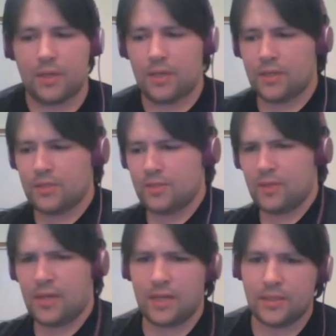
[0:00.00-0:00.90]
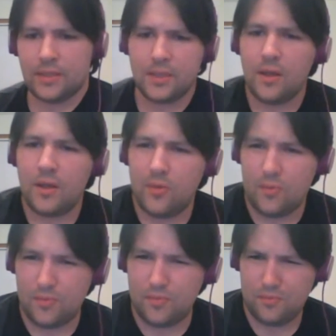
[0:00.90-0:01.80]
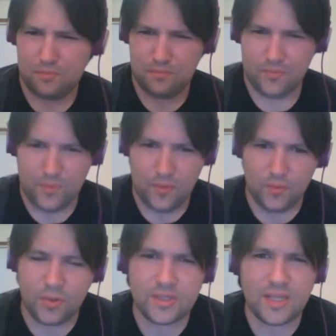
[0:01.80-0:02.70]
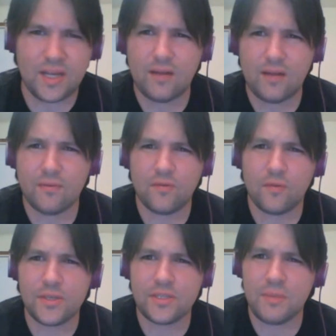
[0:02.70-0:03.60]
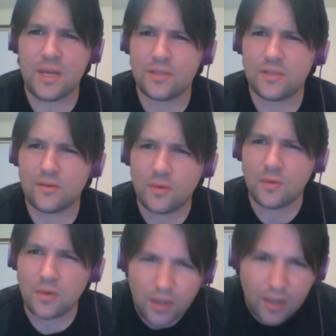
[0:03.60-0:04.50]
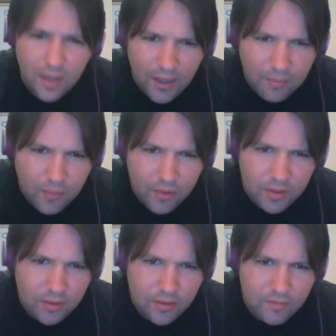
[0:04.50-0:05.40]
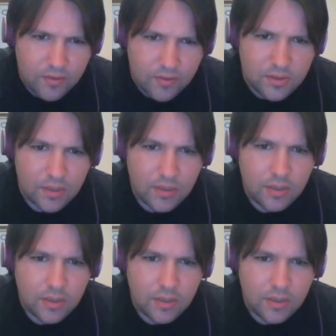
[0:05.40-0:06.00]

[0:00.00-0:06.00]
you set it up so that it's. Were you setting it up for voice commands, or I'm a little confused?